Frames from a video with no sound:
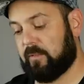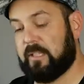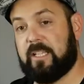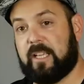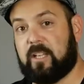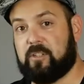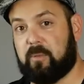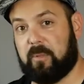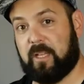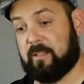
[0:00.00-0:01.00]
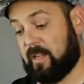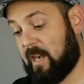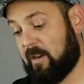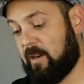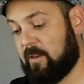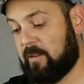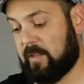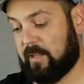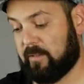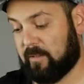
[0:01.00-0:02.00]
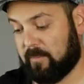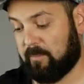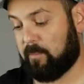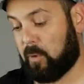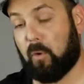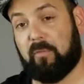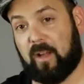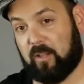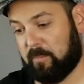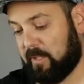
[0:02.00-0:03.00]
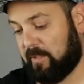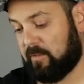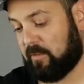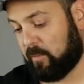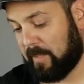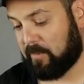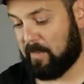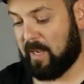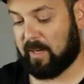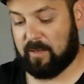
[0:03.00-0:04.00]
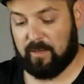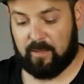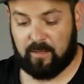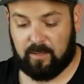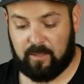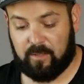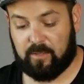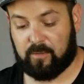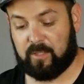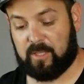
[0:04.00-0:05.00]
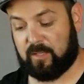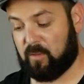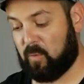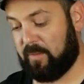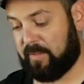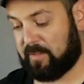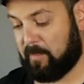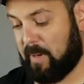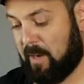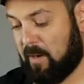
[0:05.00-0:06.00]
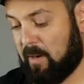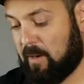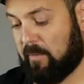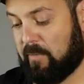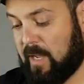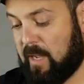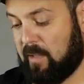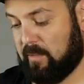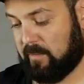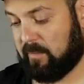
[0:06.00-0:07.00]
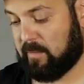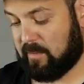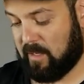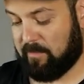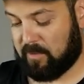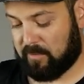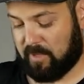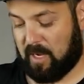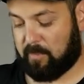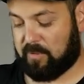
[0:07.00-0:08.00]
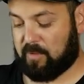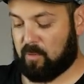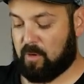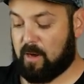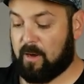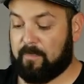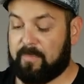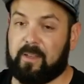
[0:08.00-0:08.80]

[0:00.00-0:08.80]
Leading edge of the blade is higher, and the profile of the blade sweeps back. So I take the one that's a pair of that, it's the same, goes opposite corner.